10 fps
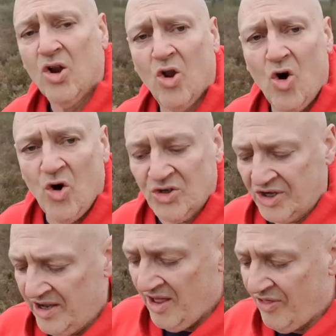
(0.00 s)

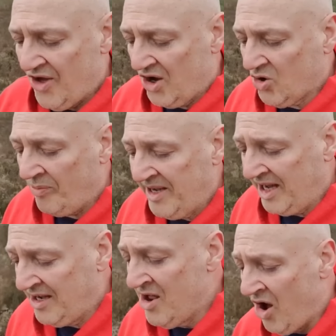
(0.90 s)
laws that are coming
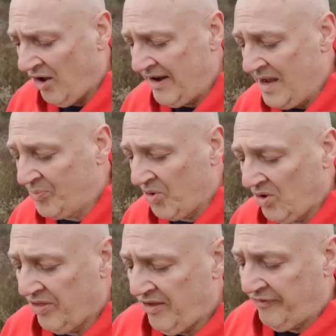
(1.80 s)
in on
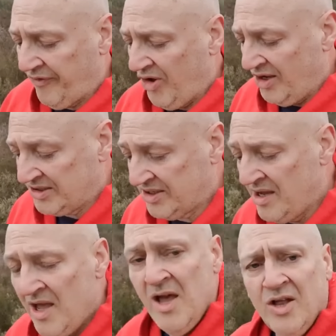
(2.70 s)
April the
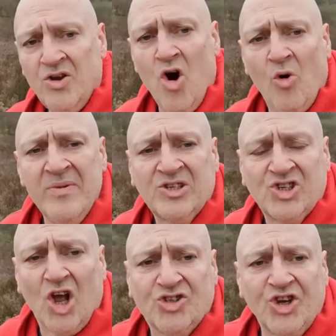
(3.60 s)
1st. No
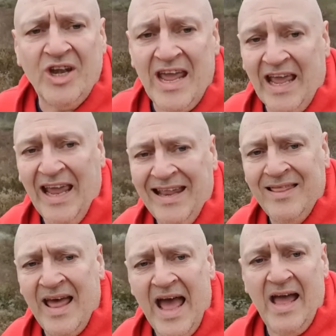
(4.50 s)
misogyny
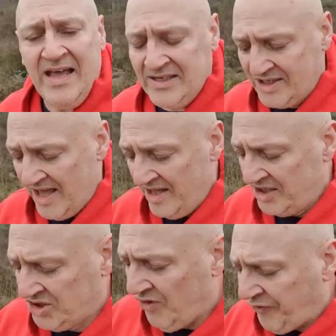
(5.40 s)
in there, is there?
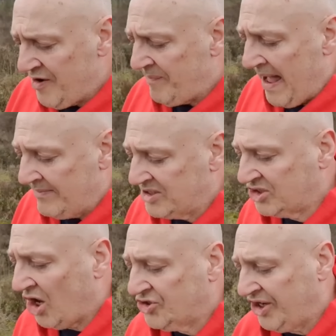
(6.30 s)
There's nothing about
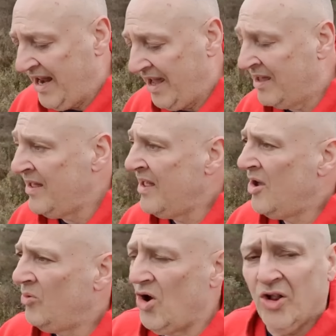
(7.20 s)
misogyny.
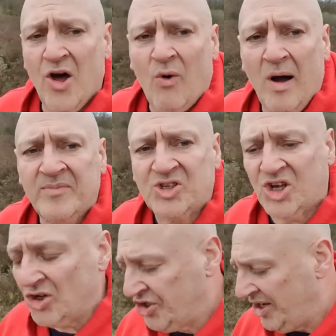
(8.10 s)
We all know what
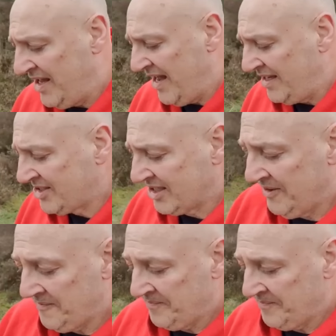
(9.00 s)
misogyny is,